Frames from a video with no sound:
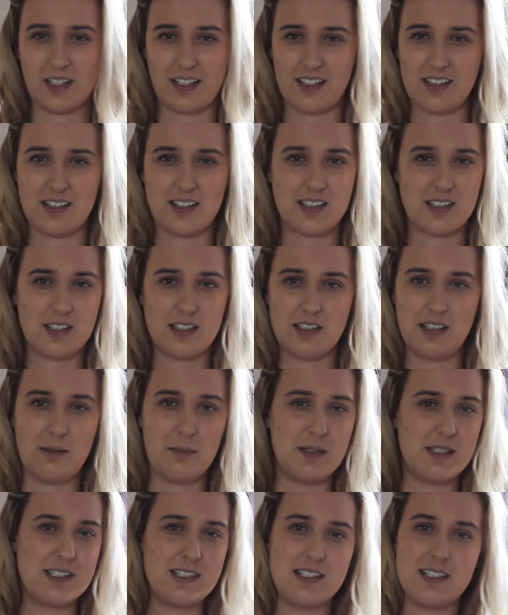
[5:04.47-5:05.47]
like a
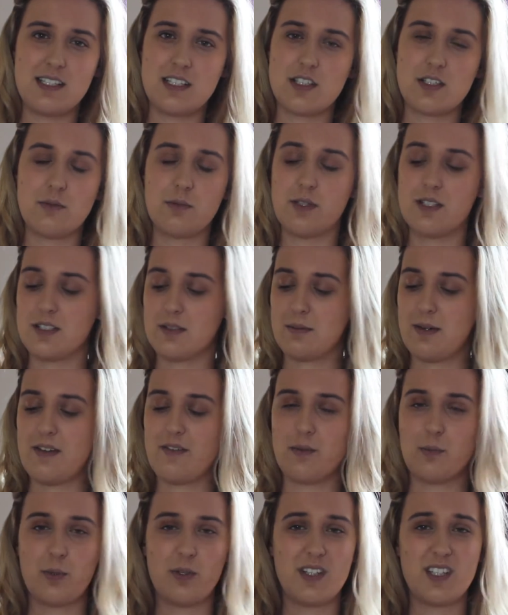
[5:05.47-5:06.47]
limited edition ones or
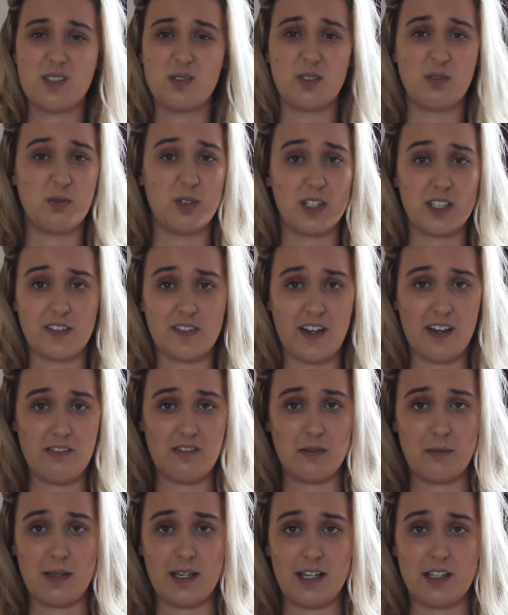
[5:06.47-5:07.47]
whatever, but this one works fine
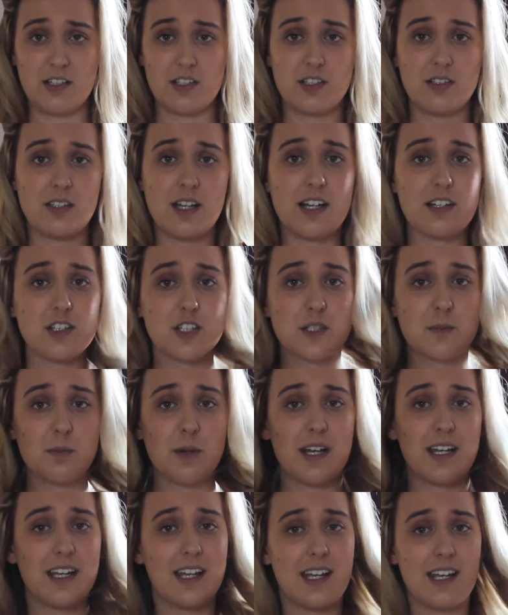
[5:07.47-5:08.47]
for me. I just
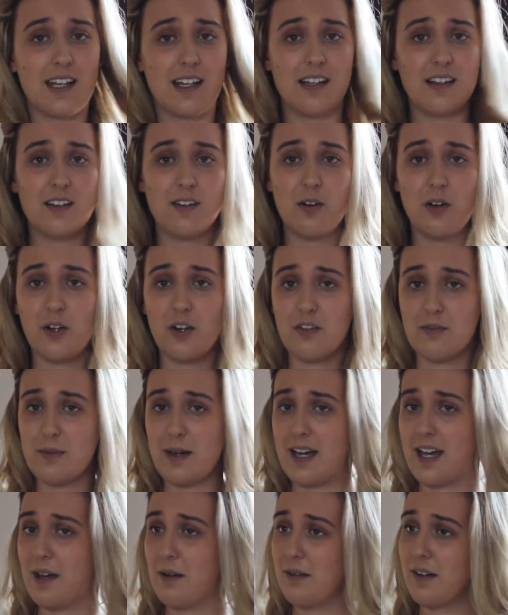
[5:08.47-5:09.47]
spray it in all over
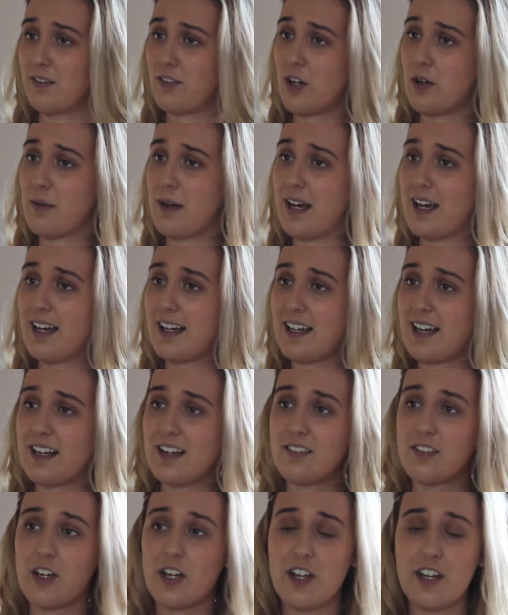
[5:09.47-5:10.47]
my hair when I've got my hair
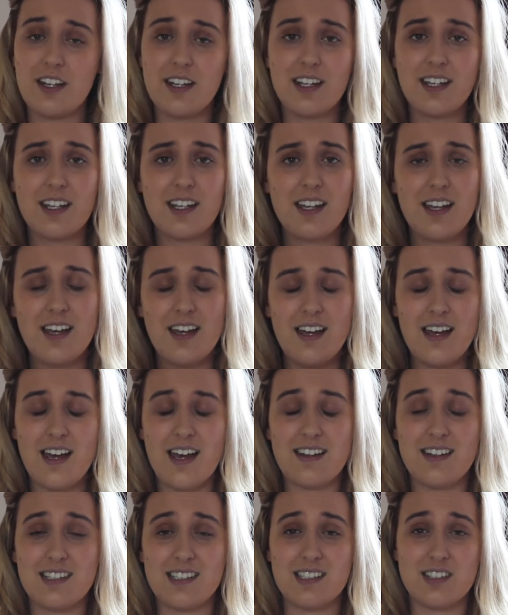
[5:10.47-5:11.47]
kind of curly,
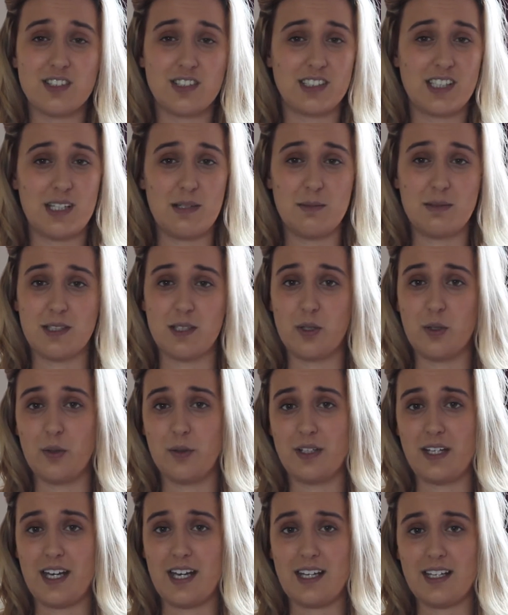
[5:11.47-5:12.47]
and then it just keeps it
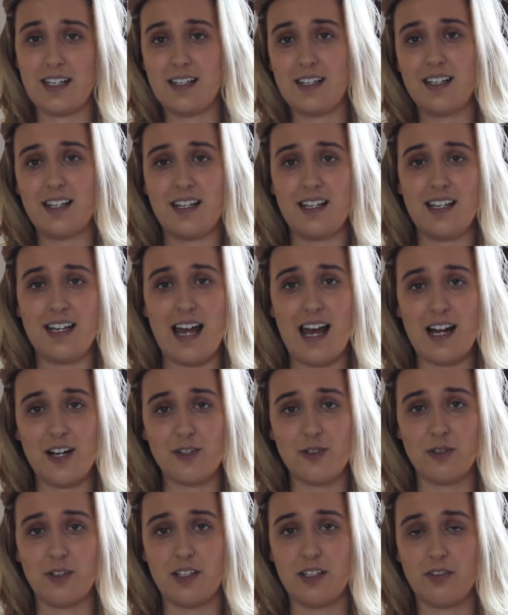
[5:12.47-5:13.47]
all day. It
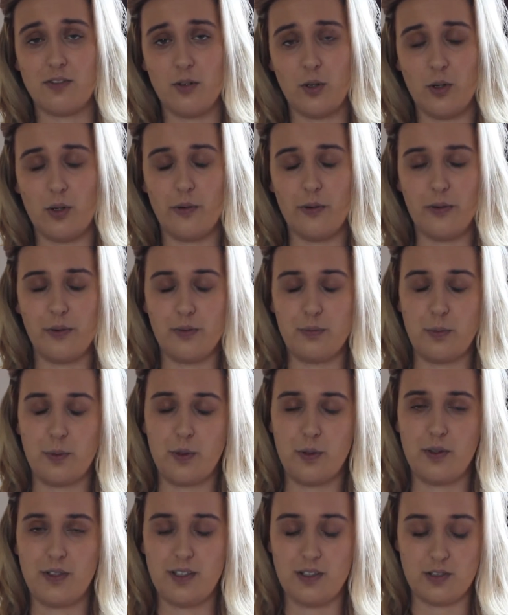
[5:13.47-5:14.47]
naturally falls,
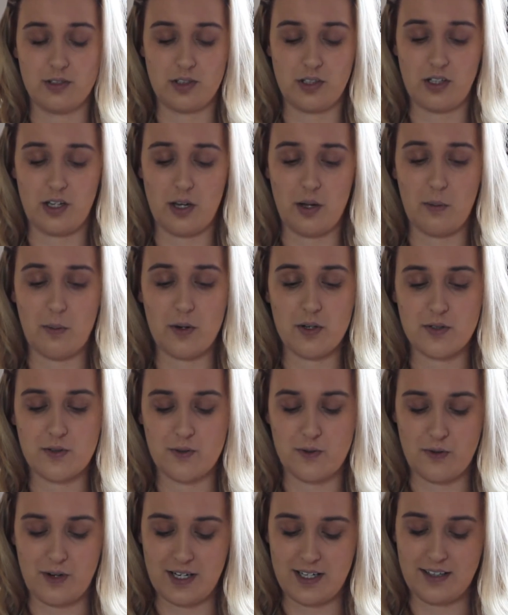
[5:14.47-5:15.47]
but it doesn't go
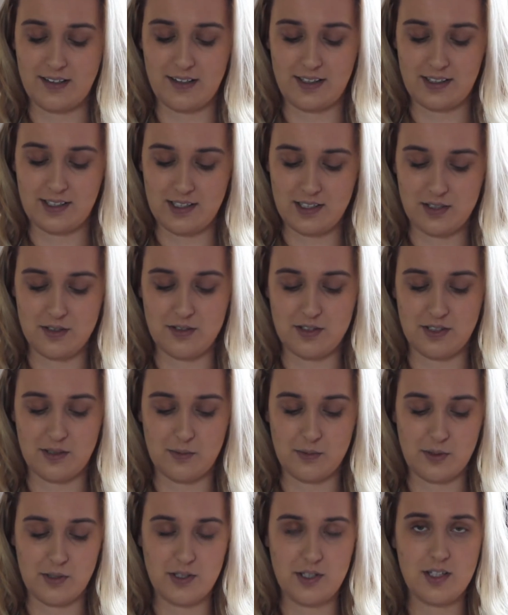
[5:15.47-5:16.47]
straight like it
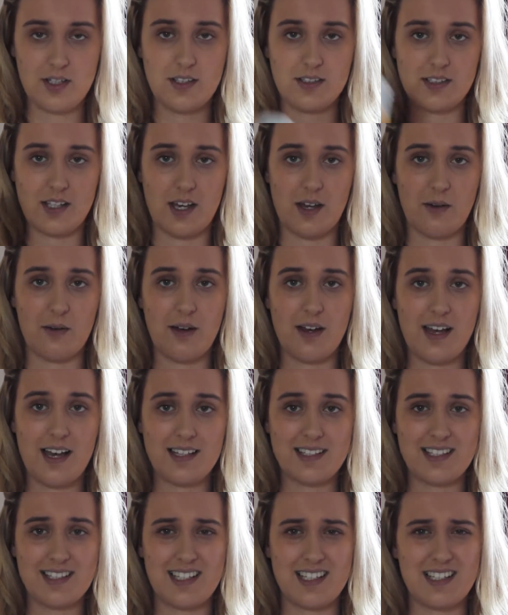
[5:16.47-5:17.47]
usually would. So
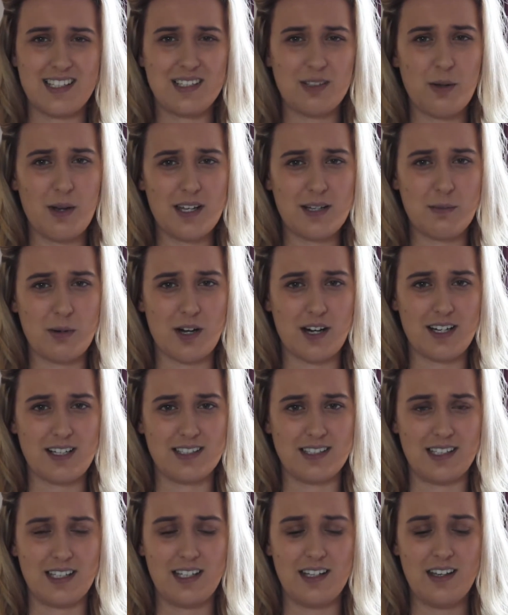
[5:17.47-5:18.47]
as I said, it is quite
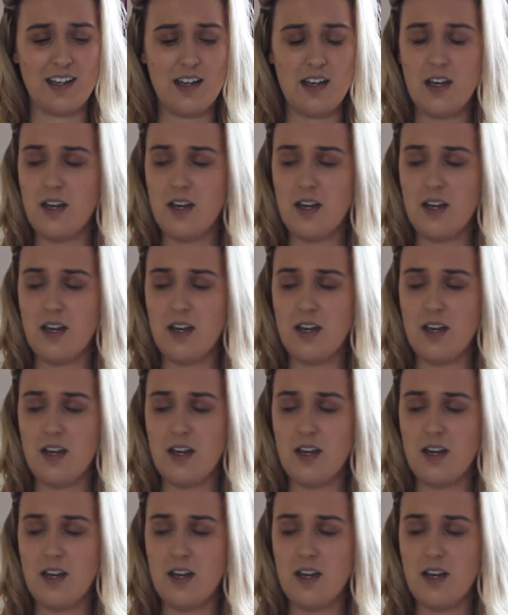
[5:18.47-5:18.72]
pricey,